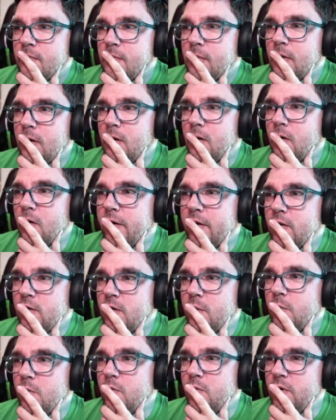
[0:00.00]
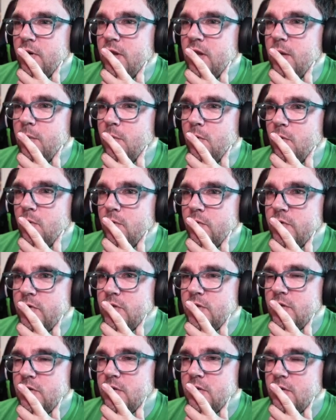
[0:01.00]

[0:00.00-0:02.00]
Oh, I can only move when he moves.